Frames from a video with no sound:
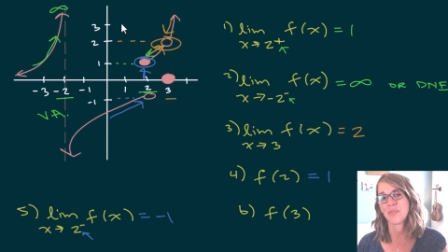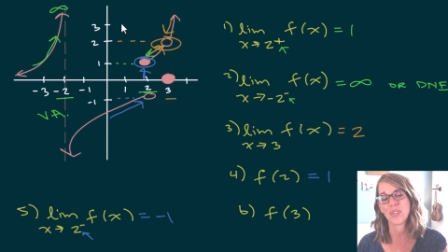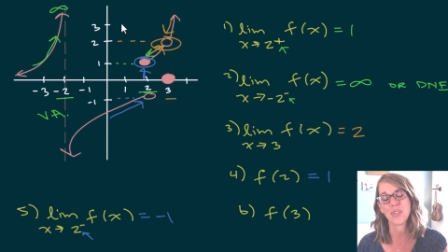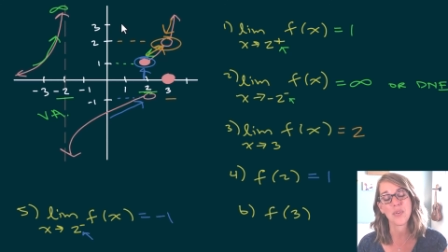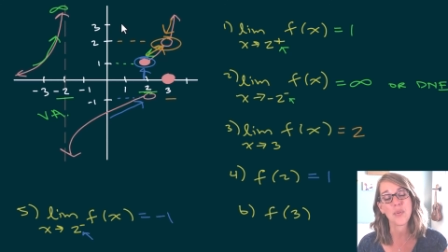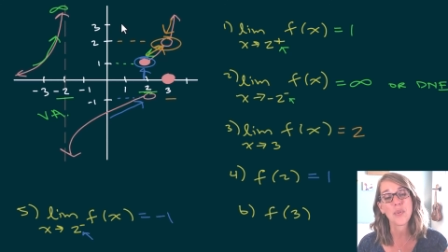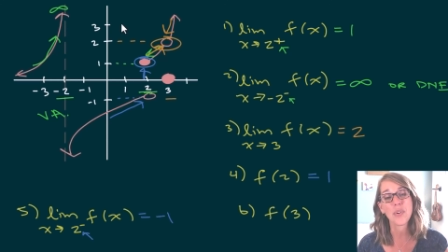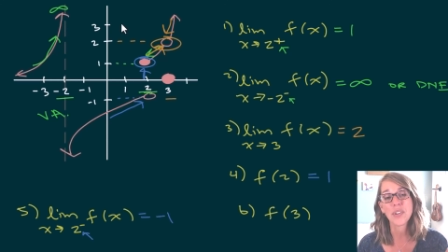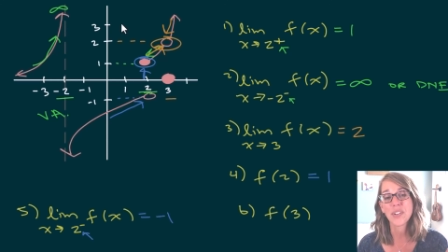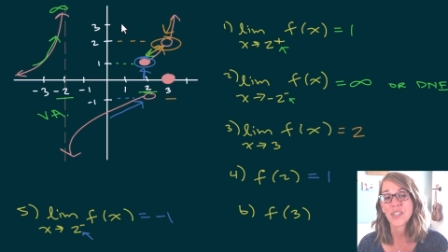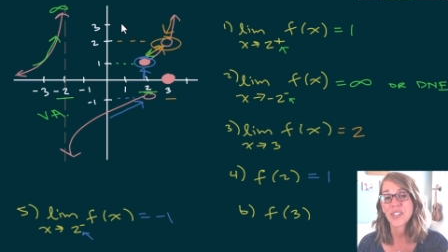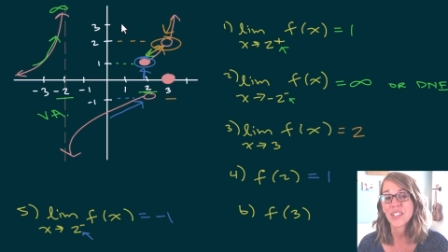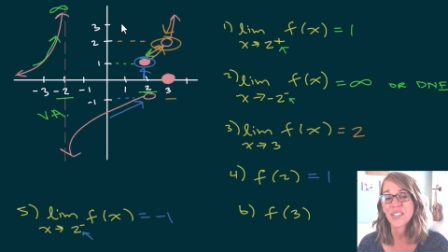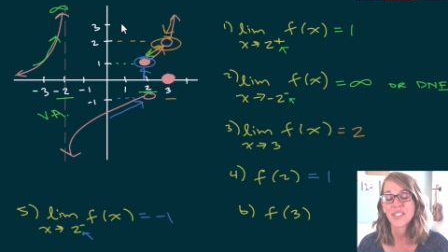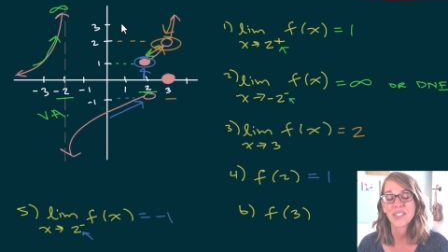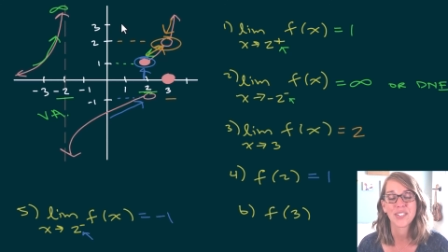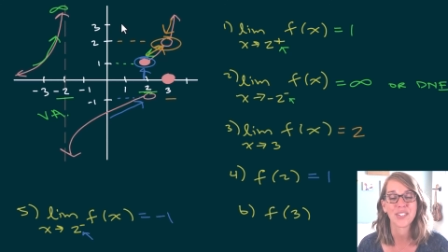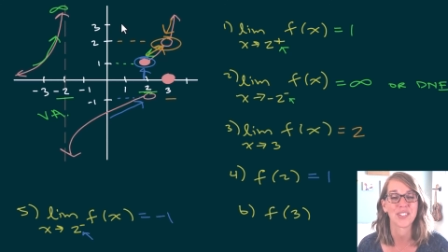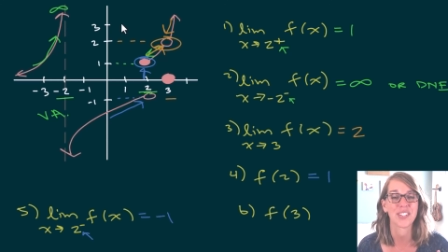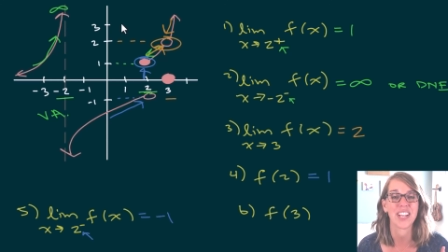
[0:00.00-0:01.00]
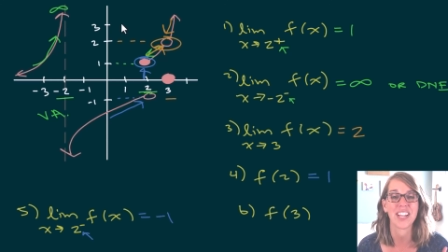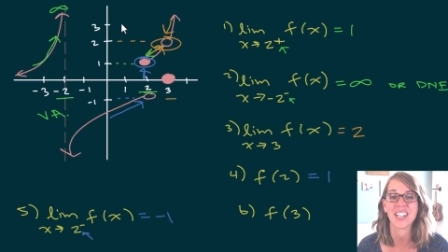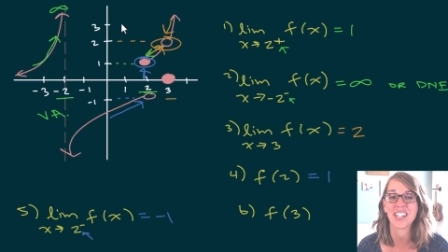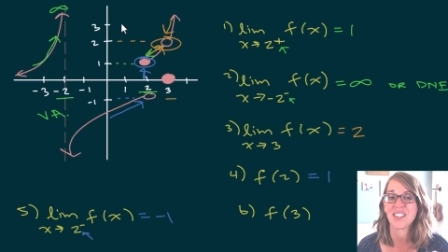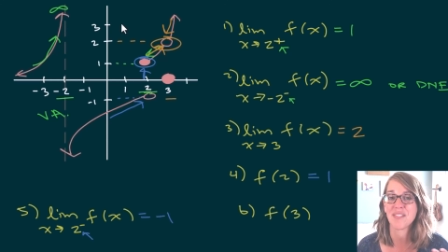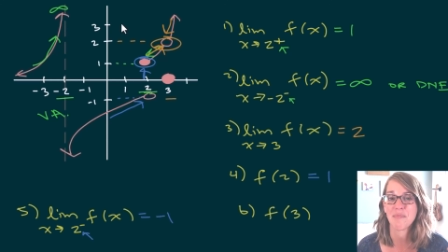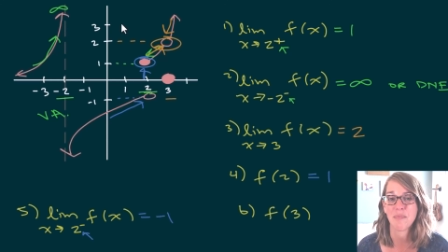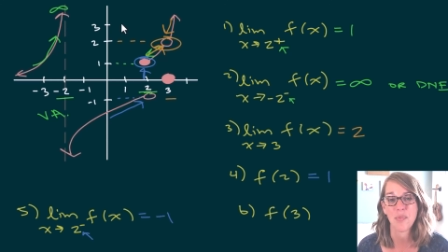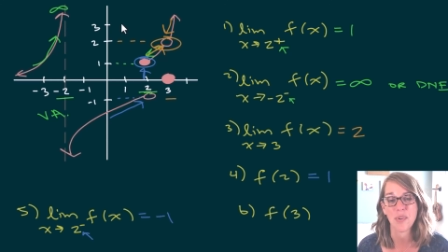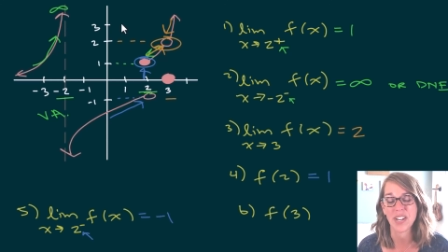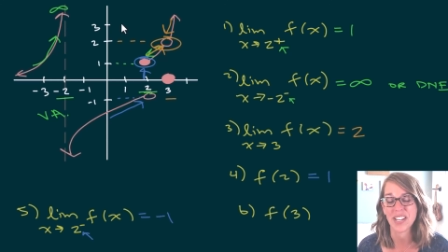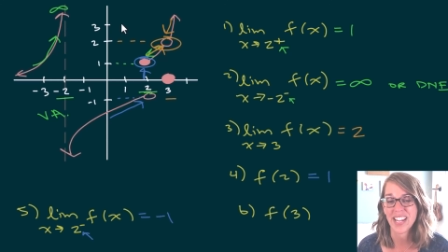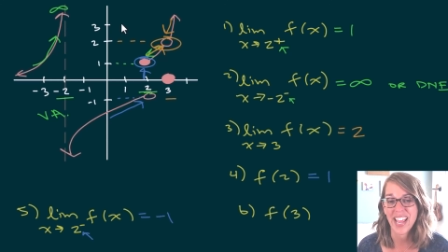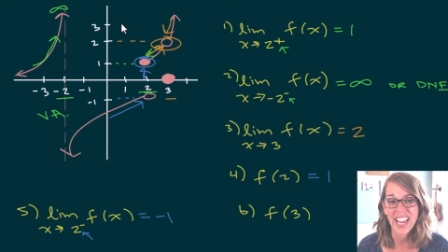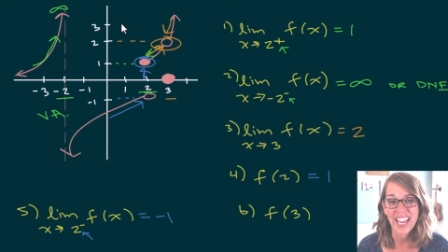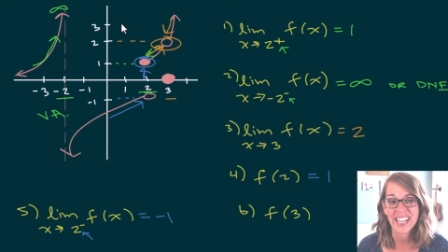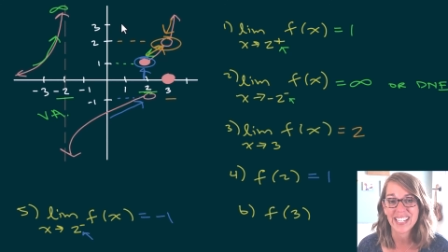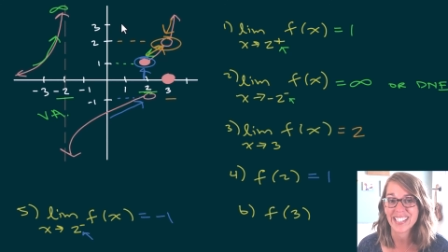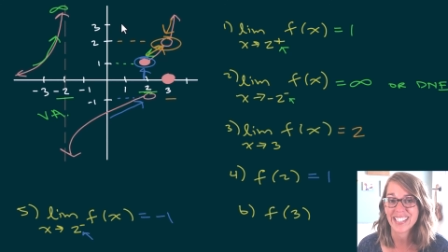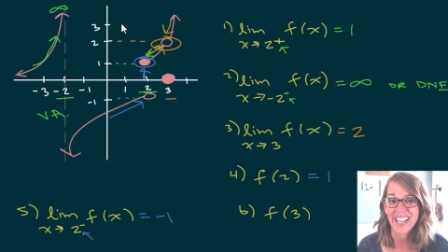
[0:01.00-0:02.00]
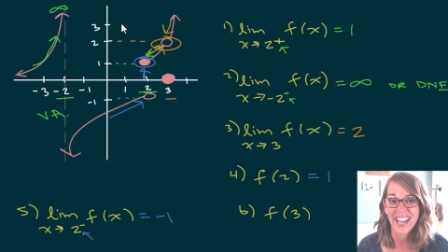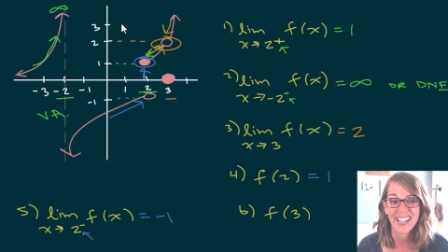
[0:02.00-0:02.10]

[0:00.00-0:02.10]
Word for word: 3 quarters or negative 0.8,